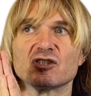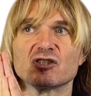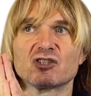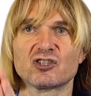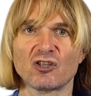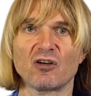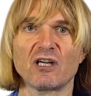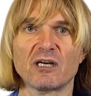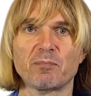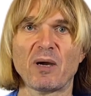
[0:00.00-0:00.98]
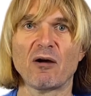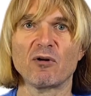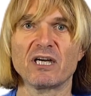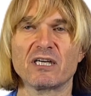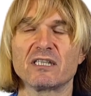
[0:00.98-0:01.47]
solar
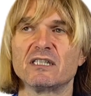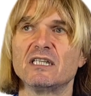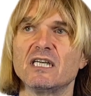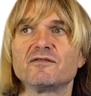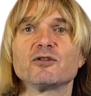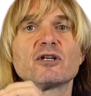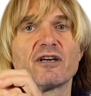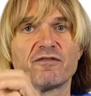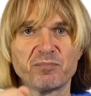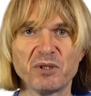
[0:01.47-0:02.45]
power, if you have